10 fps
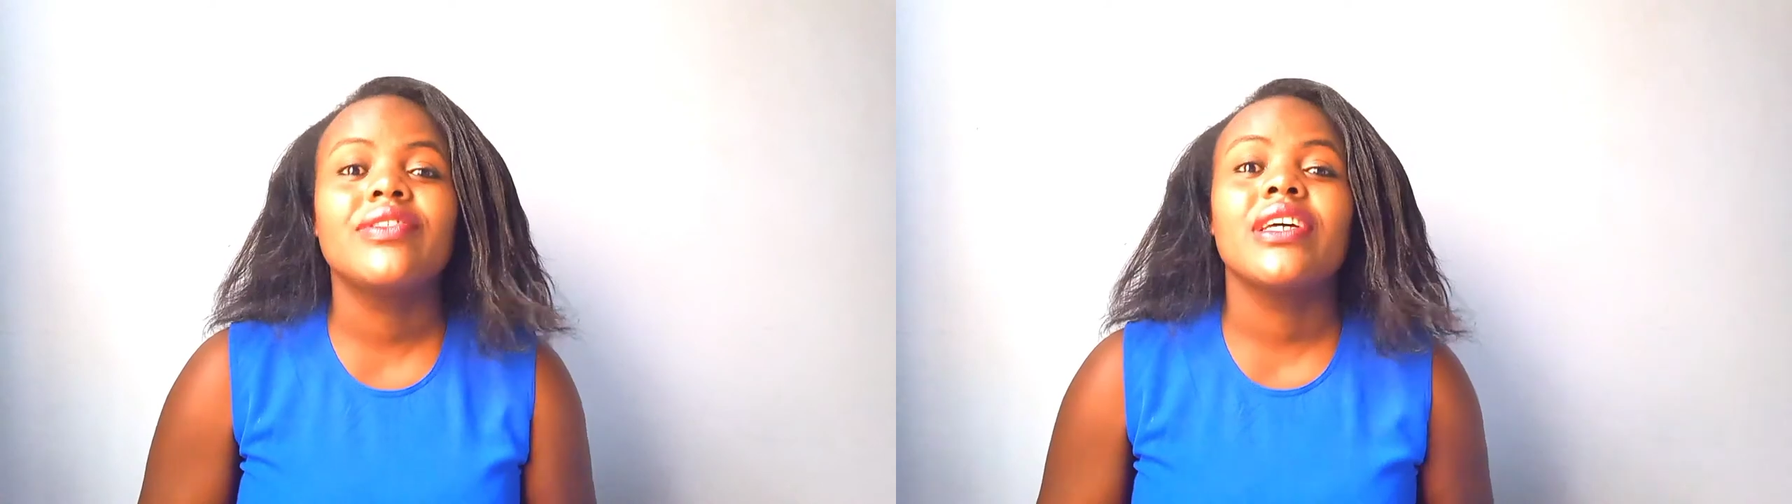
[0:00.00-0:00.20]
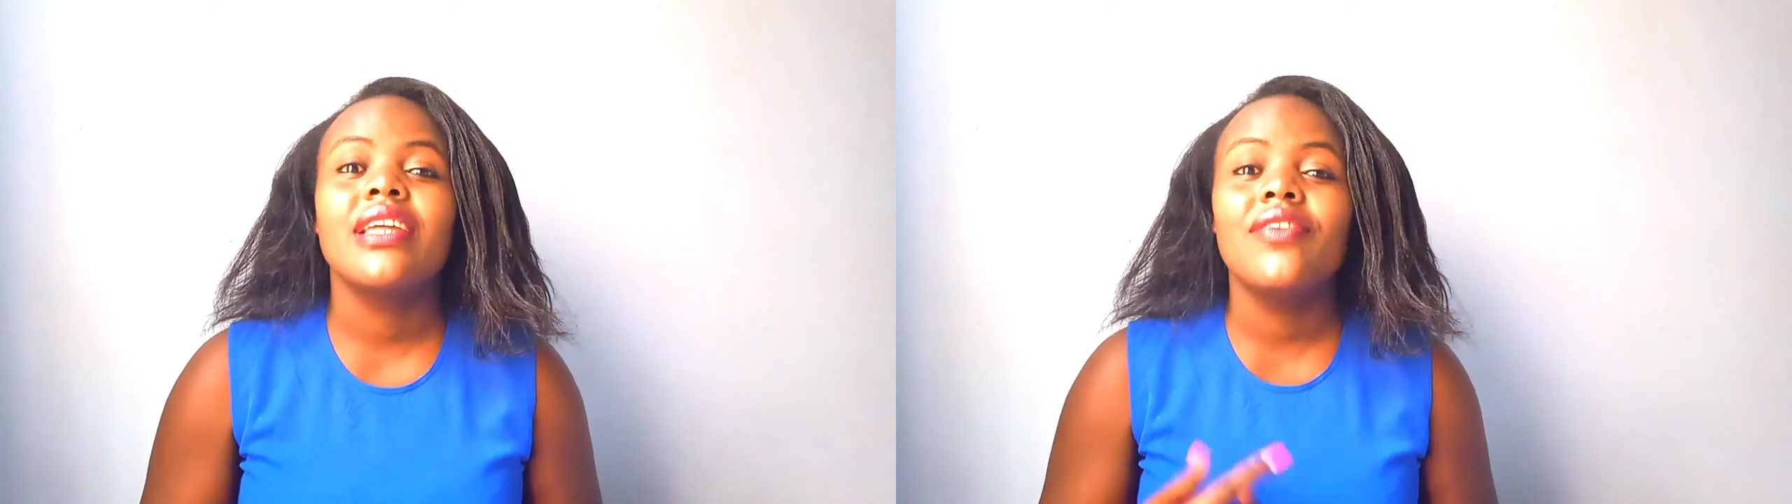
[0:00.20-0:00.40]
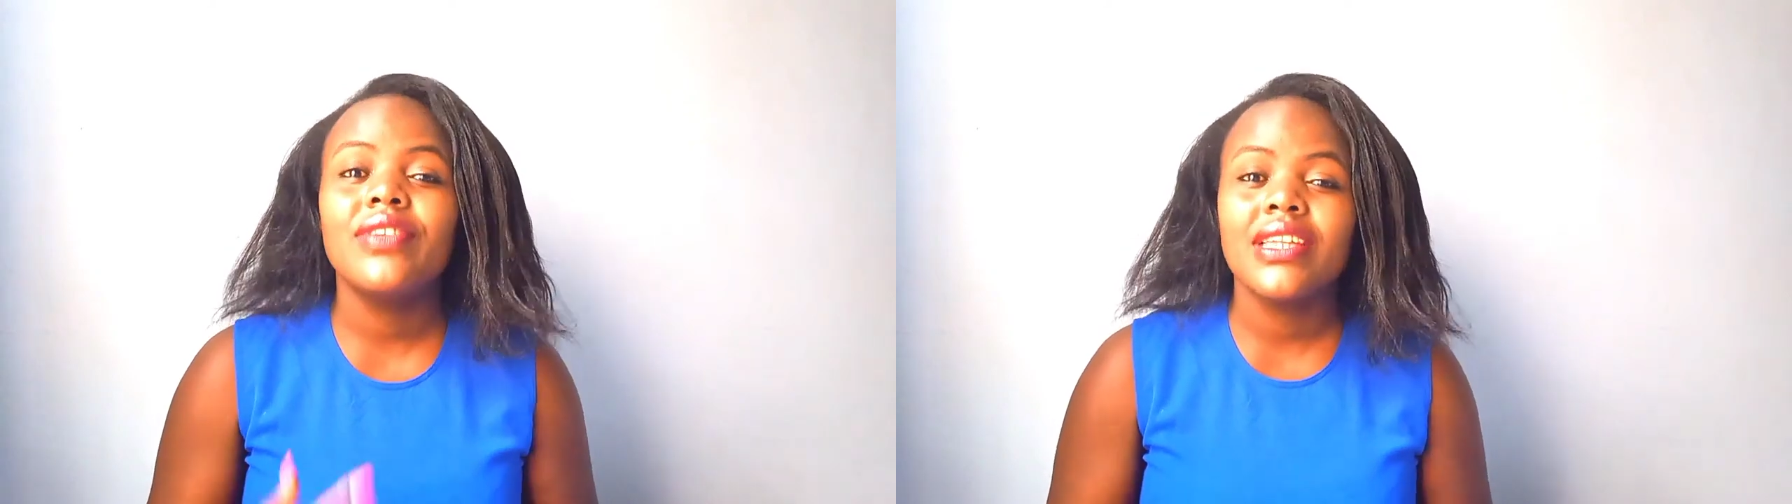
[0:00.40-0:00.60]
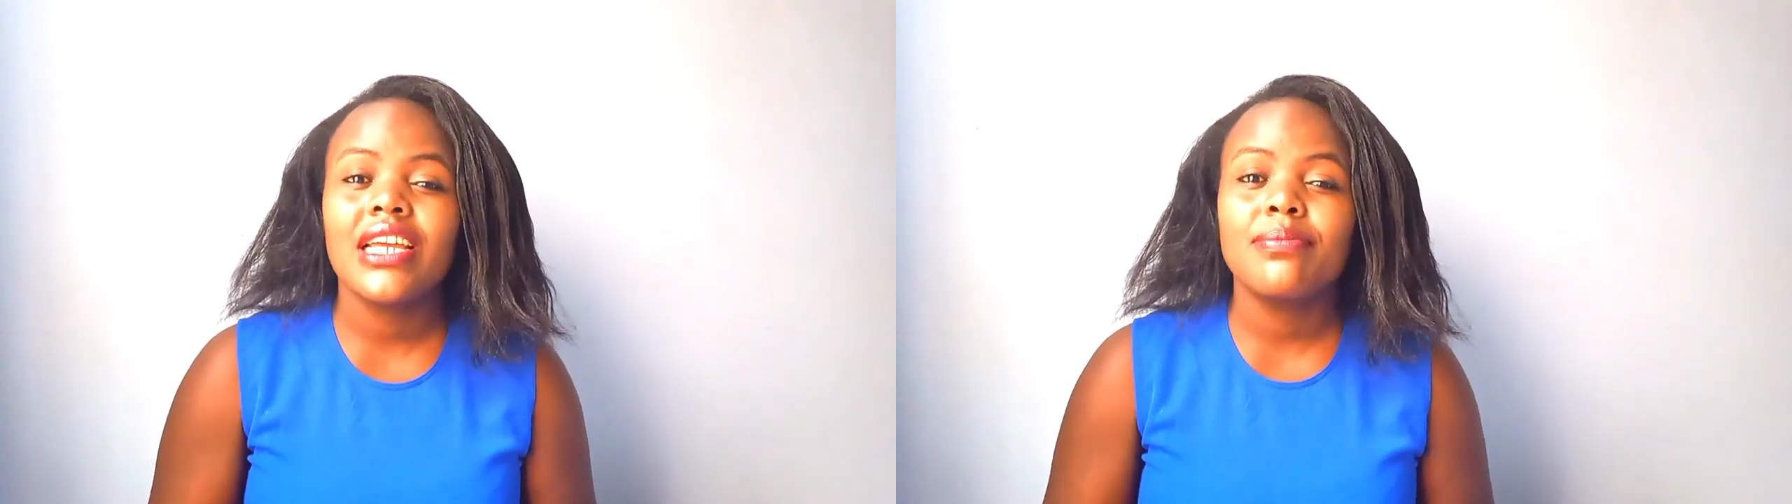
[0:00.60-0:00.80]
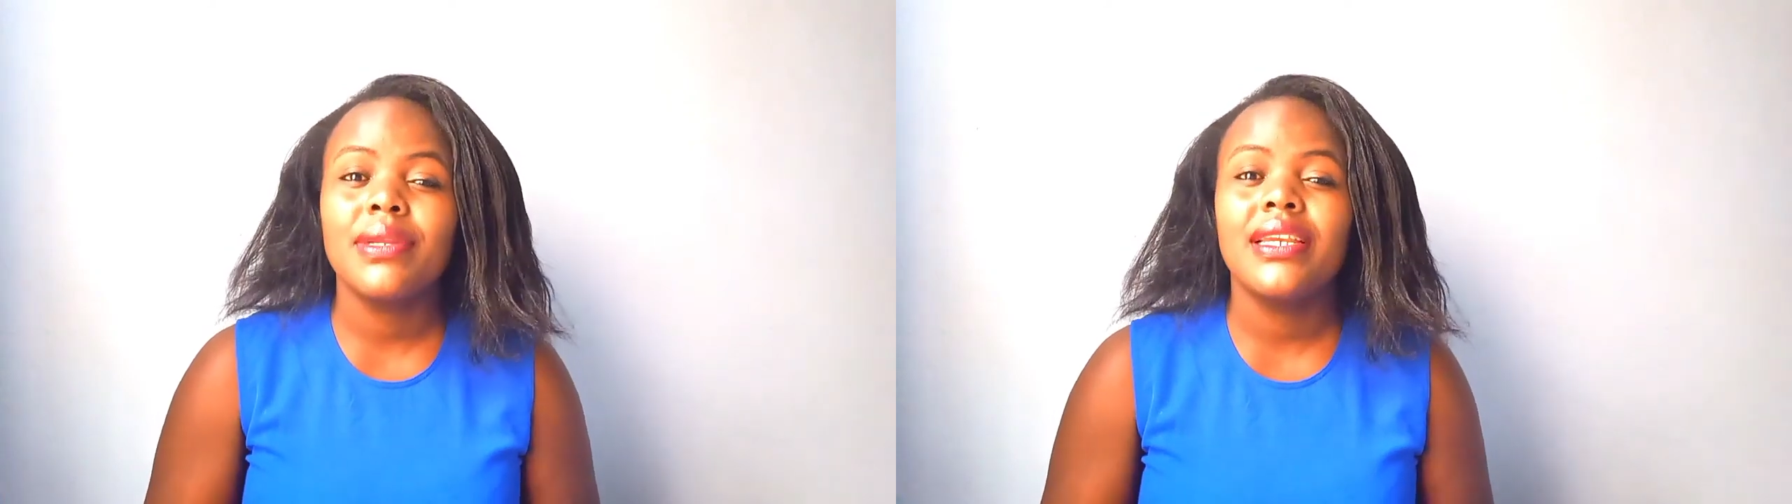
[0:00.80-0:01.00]
after
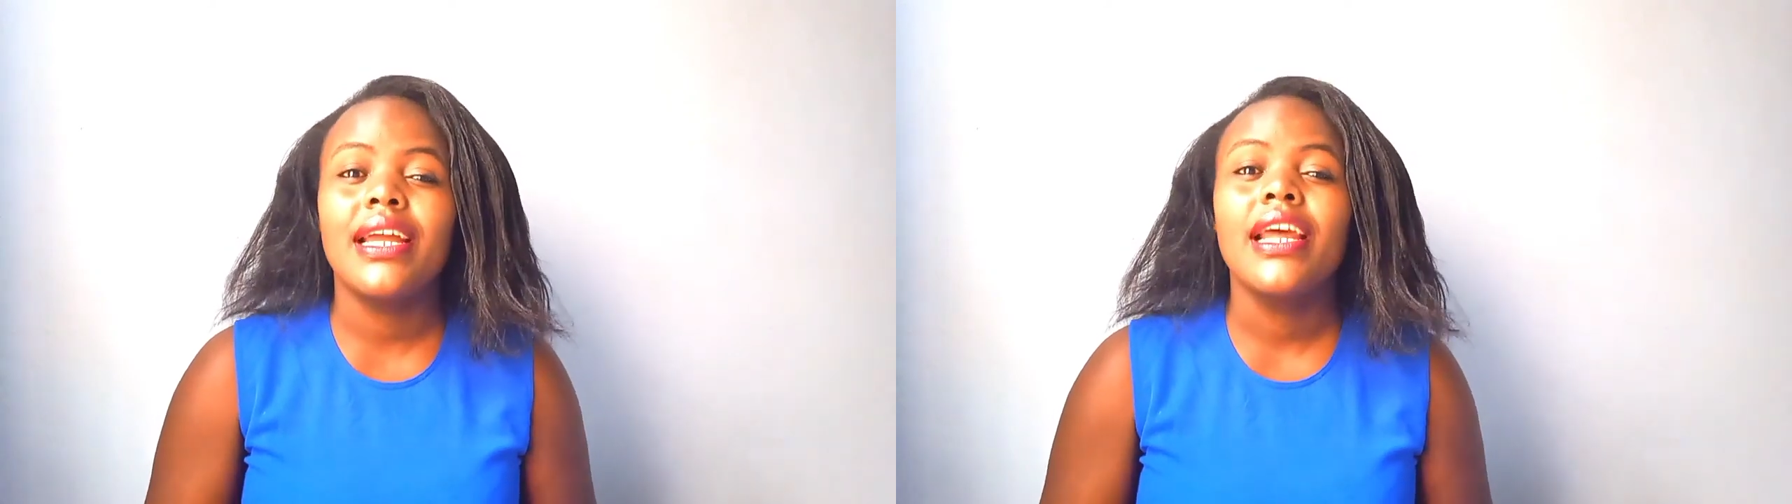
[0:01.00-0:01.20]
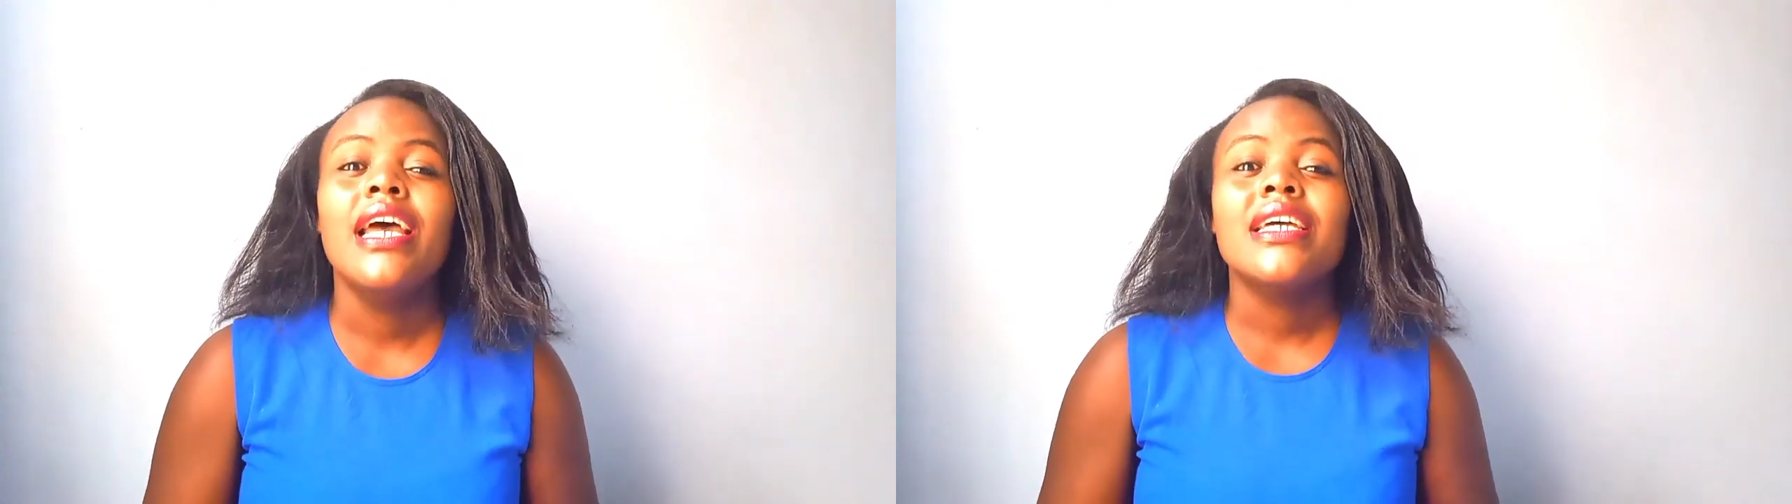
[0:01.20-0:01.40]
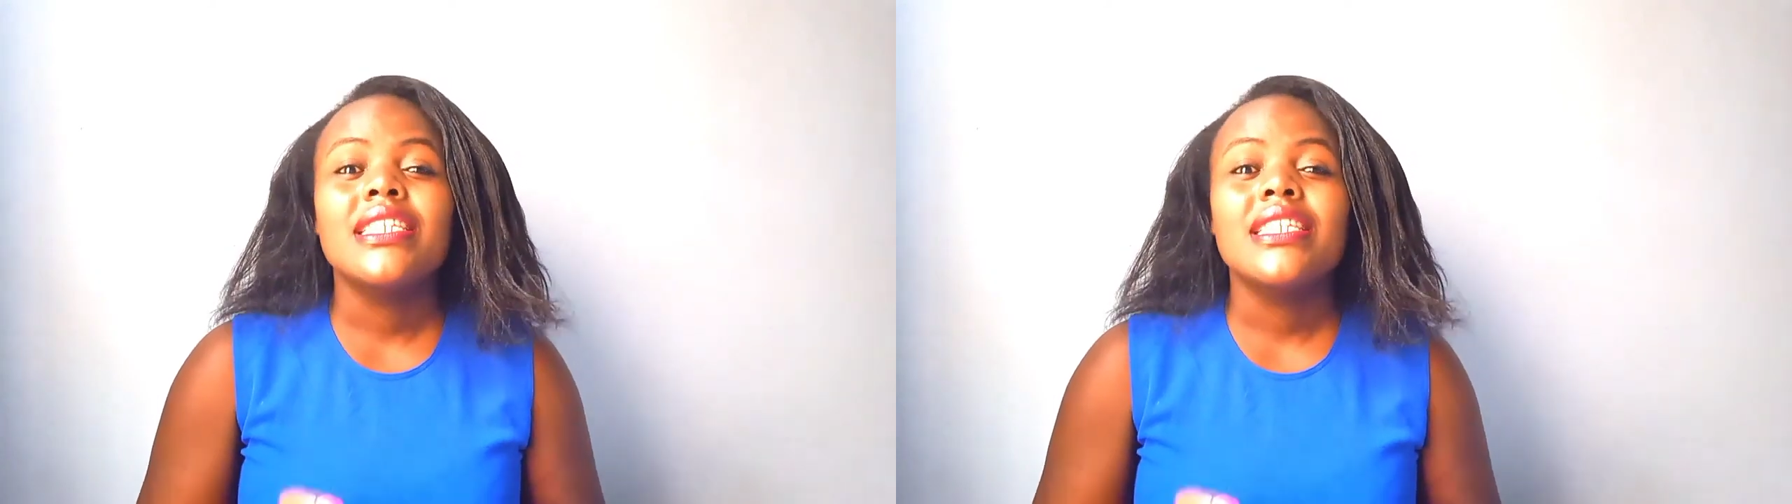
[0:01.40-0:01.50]
everything has been done